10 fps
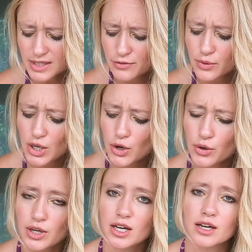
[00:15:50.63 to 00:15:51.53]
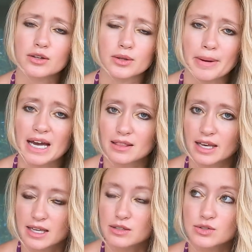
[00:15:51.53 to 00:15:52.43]
if we go to the
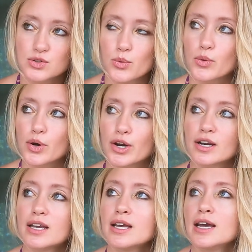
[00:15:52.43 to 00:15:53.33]
Badlands, or